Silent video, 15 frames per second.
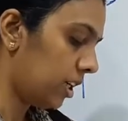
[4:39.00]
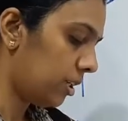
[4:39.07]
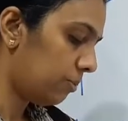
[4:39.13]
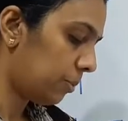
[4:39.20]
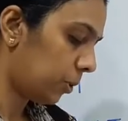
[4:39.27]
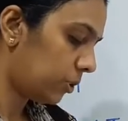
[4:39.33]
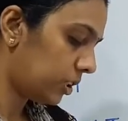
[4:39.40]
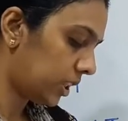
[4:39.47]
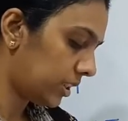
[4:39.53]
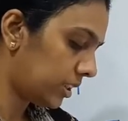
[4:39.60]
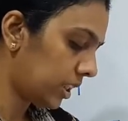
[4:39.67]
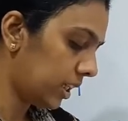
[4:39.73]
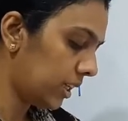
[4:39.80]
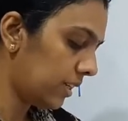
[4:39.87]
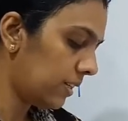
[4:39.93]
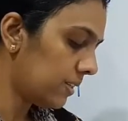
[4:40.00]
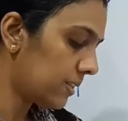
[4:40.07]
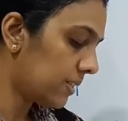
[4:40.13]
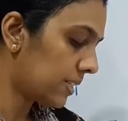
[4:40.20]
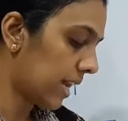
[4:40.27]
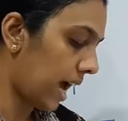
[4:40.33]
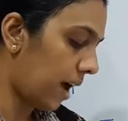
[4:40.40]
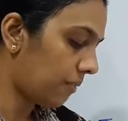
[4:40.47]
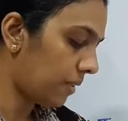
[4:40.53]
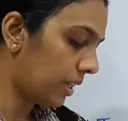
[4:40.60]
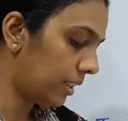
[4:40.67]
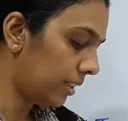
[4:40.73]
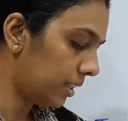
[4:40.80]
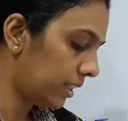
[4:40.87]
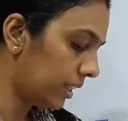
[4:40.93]
a projectile is
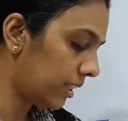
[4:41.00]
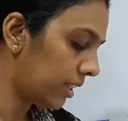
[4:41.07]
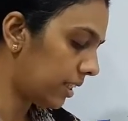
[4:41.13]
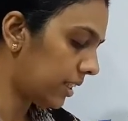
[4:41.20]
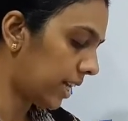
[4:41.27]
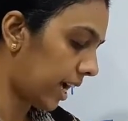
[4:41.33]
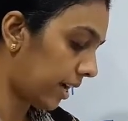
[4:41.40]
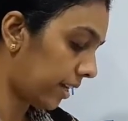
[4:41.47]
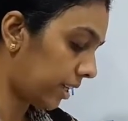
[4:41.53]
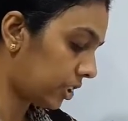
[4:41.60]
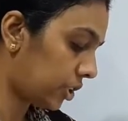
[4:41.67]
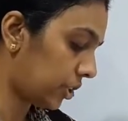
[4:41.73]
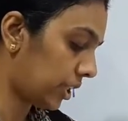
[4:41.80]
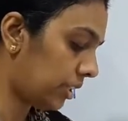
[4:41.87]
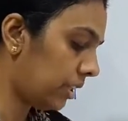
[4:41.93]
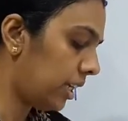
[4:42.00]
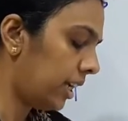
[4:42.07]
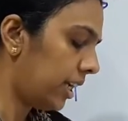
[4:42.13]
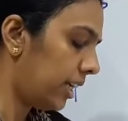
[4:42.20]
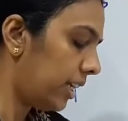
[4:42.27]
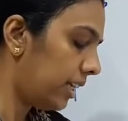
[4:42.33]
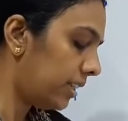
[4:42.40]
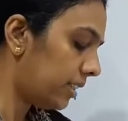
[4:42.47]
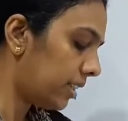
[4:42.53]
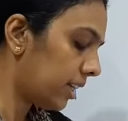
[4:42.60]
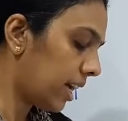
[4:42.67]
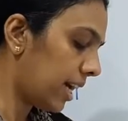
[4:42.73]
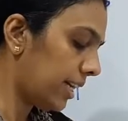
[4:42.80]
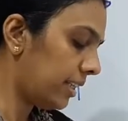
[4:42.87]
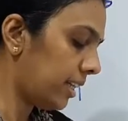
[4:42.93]
traveling in a direction
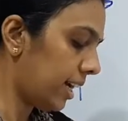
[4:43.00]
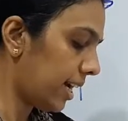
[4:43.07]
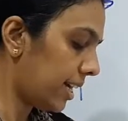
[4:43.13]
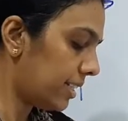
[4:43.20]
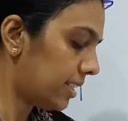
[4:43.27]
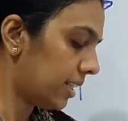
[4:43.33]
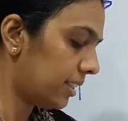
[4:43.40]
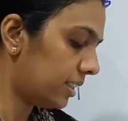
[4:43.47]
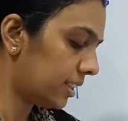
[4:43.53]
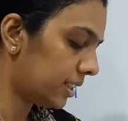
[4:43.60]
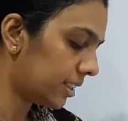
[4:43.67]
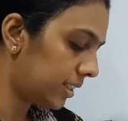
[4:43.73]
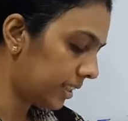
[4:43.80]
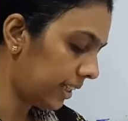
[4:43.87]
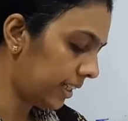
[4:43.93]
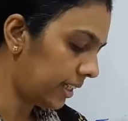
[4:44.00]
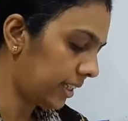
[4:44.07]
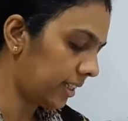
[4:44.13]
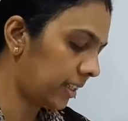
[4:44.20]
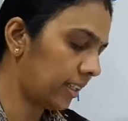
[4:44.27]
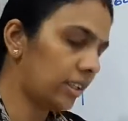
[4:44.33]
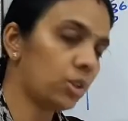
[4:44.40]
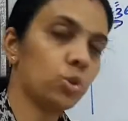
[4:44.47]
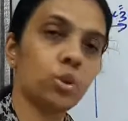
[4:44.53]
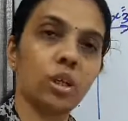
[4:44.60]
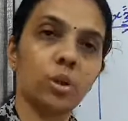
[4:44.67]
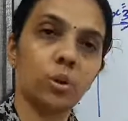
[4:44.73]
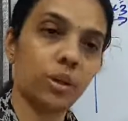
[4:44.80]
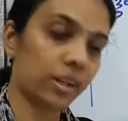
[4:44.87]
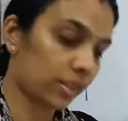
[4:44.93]
inclined at 30 degree to
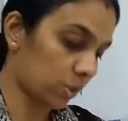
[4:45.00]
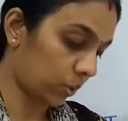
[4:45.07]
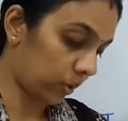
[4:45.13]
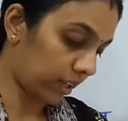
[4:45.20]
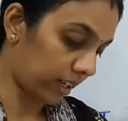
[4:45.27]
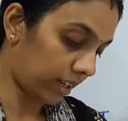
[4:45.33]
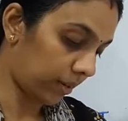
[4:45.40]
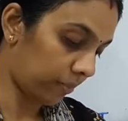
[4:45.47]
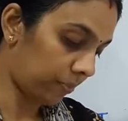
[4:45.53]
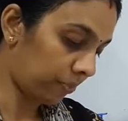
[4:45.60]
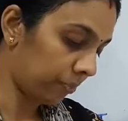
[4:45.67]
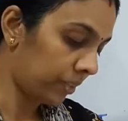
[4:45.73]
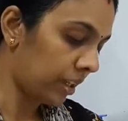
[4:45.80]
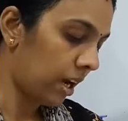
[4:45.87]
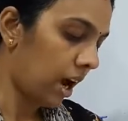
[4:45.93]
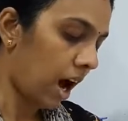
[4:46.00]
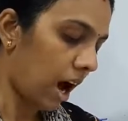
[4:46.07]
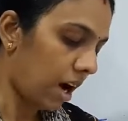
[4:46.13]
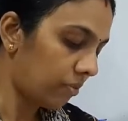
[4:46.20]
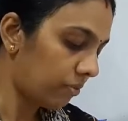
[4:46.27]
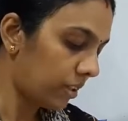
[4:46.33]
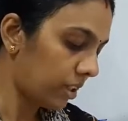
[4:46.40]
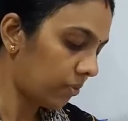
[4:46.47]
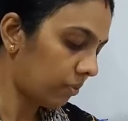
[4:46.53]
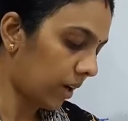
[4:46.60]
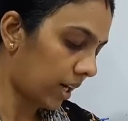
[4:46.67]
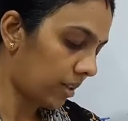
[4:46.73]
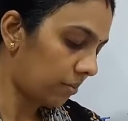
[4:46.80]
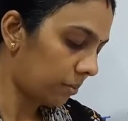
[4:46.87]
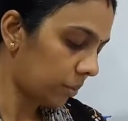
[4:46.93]
the horizontal. After
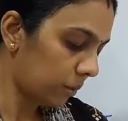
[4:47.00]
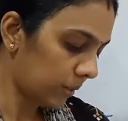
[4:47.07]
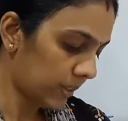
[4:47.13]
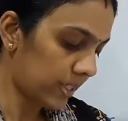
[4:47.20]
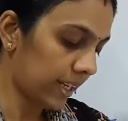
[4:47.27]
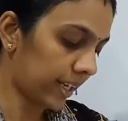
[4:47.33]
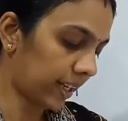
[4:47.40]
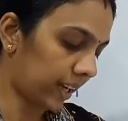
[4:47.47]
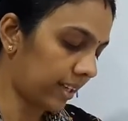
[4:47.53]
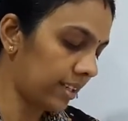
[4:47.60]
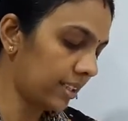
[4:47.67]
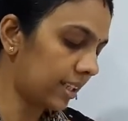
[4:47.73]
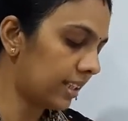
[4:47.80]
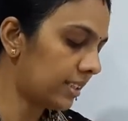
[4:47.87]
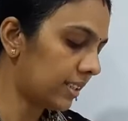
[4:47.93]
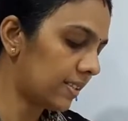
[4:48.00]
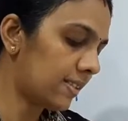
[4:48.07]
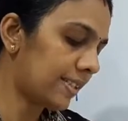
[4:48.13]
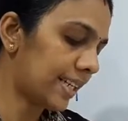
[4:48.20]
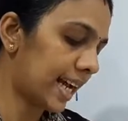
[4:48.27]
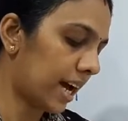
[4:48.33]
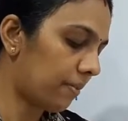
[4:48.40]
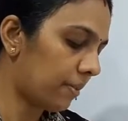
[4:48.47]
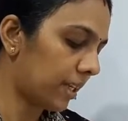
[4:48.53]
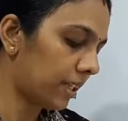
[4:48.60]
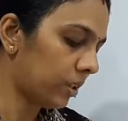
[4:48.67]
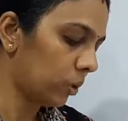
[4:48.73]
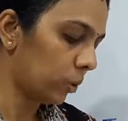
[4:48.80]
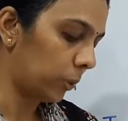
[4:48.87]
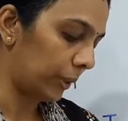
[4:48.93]
1 more second, it is
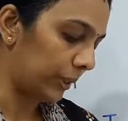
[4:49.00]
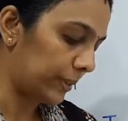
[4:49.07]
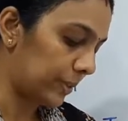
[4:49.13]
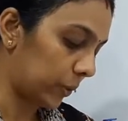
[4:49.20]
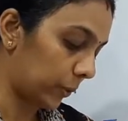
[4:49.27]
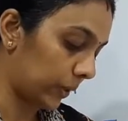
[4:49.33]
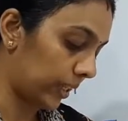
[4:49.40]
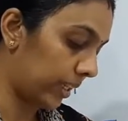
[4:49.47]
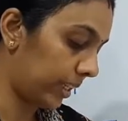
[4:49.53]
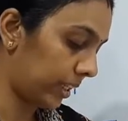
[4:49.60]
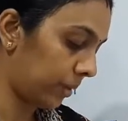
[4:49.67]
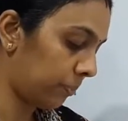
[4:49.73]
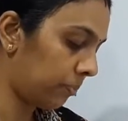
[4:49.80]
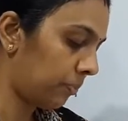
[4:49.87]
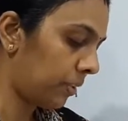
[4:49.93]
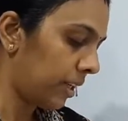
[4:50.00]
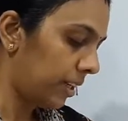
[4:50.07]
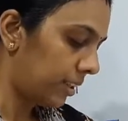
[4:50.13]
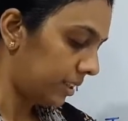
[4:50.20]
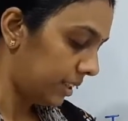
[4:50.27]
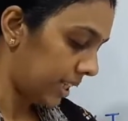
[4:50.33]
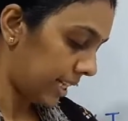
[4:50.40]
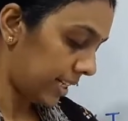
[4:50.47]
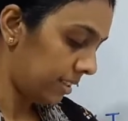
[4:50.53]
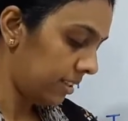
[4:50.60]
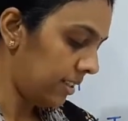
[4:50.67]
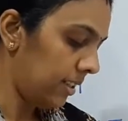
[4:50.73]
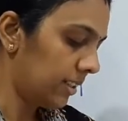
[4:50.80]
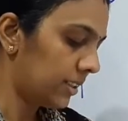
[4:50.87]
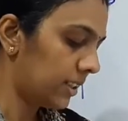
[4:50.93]
traveling horizontally.
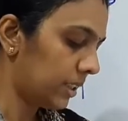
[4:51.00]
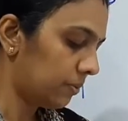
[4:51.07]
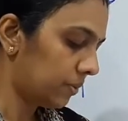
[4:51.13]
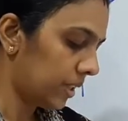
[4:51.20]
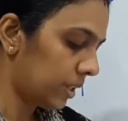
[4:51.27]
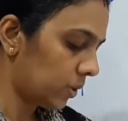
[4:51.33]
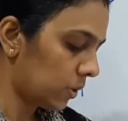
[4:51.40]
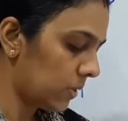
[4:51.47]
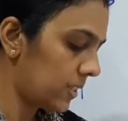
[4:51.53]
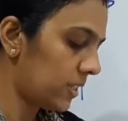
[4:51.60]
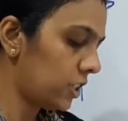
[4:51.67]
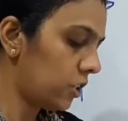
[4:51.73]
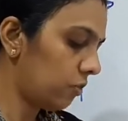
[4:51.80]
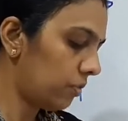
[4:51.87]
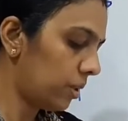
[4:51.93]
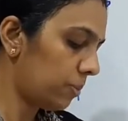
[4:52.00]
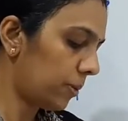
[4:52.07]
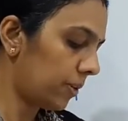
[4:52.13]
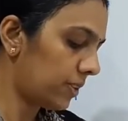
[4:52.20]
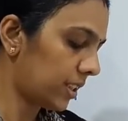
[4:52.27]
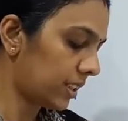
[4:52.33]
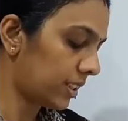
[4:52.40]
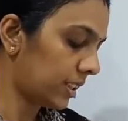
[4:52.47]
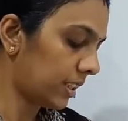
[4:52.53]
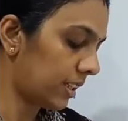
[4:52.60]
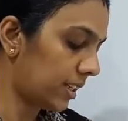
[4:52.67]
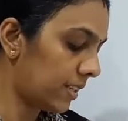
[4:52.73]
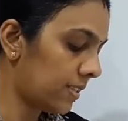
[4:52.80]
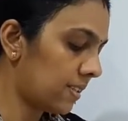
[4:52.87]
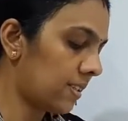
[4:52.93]
Then the velocity of the
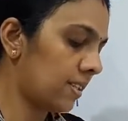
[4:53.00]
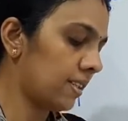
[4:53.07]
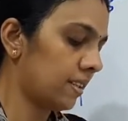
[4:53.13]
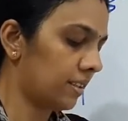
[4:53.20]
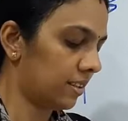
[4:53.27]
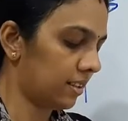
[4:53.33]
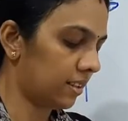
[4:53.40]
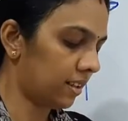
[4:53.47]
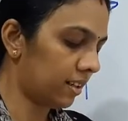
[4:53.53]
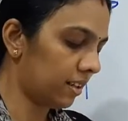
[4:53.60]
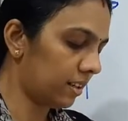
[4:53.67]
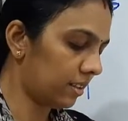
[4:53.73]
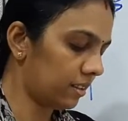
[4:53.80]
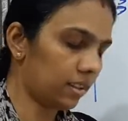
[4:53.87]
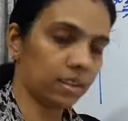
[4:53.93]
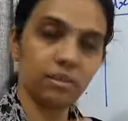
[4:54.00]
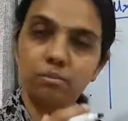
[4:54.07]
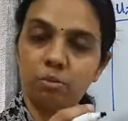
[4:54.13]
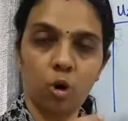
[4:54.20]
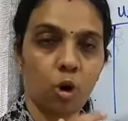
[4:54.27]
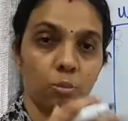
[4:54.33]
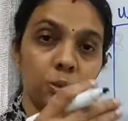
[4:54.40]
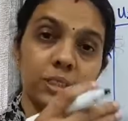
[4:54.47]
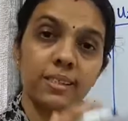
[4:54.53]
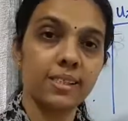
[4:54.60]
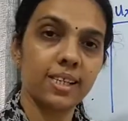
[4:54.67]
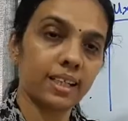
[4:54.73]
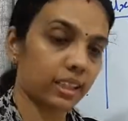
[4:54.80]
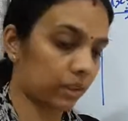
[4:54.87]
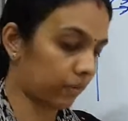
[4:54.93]
projectile is, the
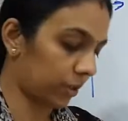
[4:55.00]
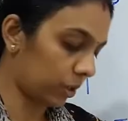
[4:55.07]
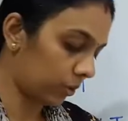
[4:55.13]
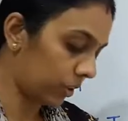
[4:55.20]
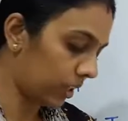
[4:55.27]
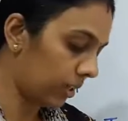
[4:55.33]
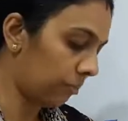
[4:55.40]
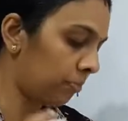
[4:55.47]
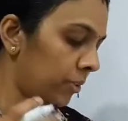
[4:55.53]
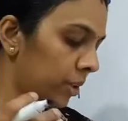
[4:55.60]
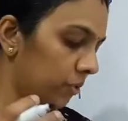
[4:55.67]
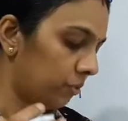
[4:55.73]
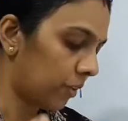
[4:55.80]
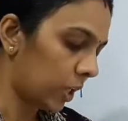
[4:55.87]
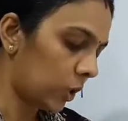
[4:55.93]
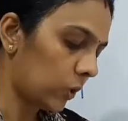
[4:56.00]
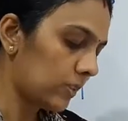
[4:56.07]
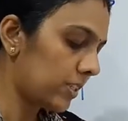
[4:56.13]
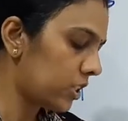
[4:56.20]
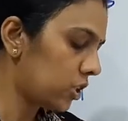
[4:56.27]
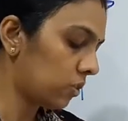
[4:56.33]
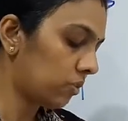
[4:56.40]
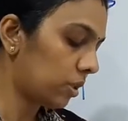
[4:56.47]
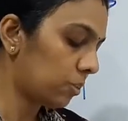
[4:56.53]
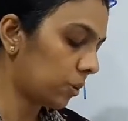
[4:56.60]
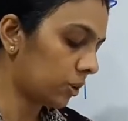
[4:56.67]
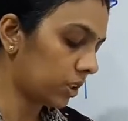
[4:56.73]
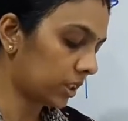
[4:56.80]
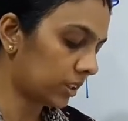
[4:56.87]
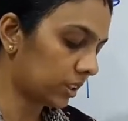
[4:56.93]
options are given, okay. Velocity of the
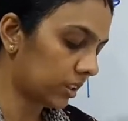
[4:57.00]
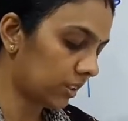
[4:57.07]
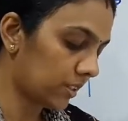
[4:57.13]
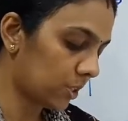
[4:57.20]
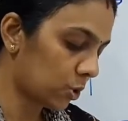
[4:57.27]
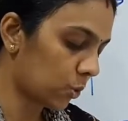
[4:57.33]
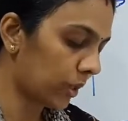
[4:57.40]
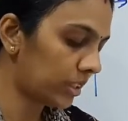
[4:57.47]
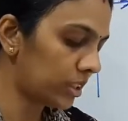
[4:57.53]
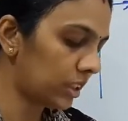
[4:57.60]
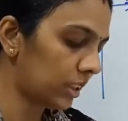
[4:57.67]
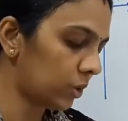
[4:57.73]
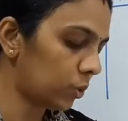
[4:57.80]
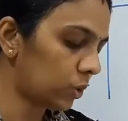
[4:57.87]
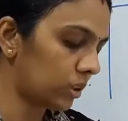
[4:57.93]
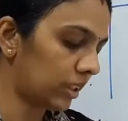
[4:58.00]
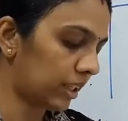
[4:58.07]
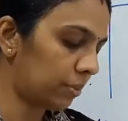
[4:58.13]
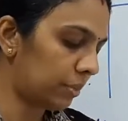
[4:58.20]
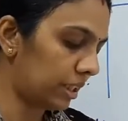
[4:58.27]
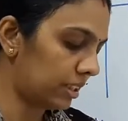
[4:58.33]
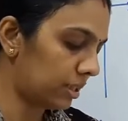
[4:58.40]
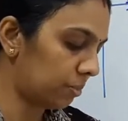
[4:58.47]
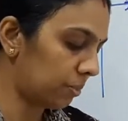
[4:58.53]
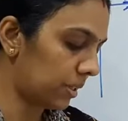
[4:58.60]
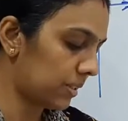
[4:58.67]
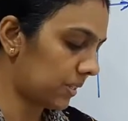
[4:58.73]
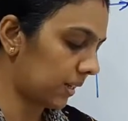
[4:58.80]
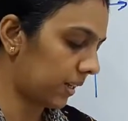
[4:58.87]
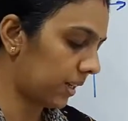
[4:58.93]
projectile is 20 root 3 meter per
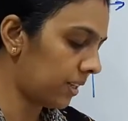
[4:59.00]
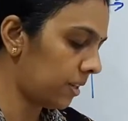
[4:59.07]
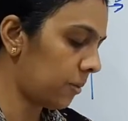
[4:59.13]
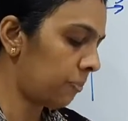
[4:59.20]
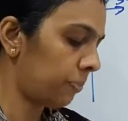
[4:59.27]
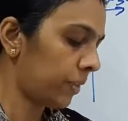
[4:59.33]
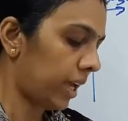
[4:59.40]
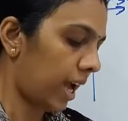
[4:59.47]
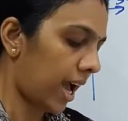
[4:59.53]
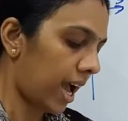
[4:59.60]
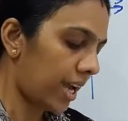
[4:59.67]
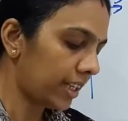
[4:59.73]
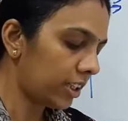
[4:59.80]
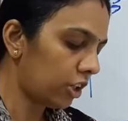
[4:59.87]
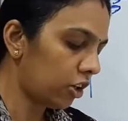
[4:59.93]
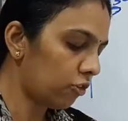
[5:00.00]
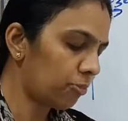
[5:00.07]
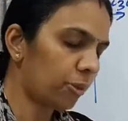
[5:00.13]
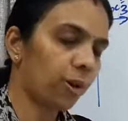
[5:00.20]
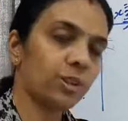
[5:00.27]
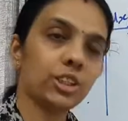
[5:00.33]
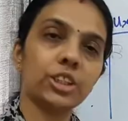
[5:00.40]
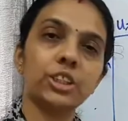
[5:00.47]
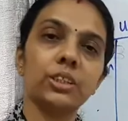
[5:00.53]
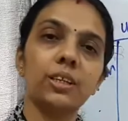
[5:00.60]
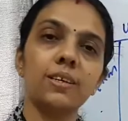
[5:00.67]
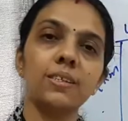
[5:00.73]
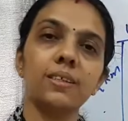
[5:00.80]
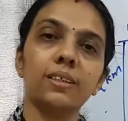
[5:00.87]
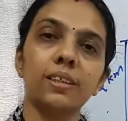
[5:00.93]
second. Angle of projection
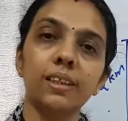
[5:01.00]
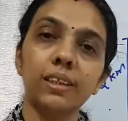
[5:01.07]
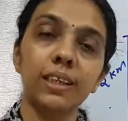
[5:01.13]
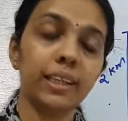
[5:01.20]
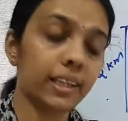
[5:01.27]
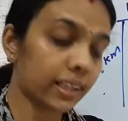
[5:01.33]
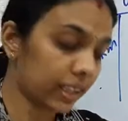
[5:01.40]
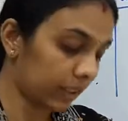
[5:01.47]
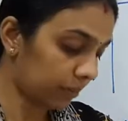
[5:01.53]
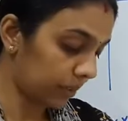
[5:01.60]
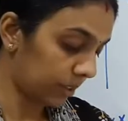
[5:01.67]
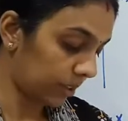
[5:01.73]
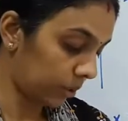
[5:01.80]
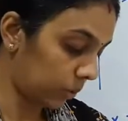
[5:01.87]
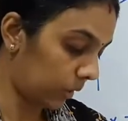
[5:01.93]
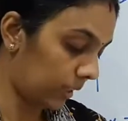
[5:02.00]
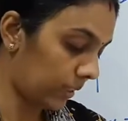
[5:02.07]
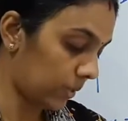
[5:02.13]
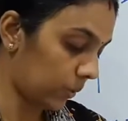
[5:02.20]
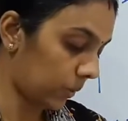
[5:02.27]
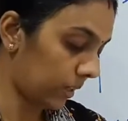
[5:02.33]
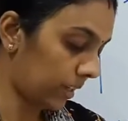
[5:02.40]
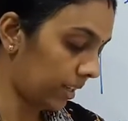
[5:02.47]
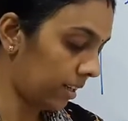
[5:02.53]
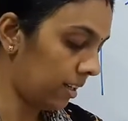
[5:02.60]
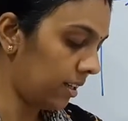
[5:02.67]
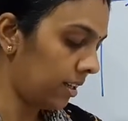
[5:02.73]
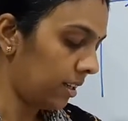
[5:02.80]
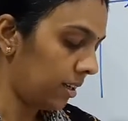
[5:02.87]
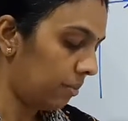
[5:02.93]
is 30 degree with the horizontal.
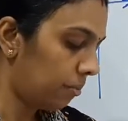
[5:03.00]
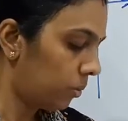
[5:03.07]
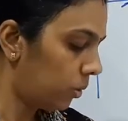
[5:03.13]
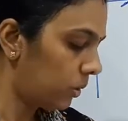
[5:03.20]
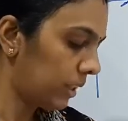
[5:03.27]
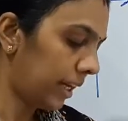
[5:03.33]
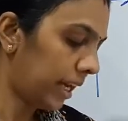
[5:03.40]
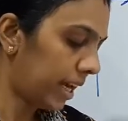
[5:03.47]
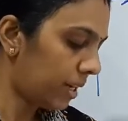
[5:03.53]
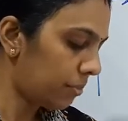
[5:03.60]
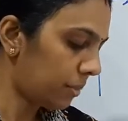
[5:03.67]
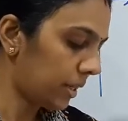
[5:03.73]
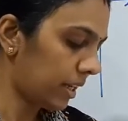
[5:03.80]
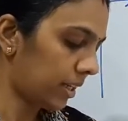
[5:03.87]
Both A and B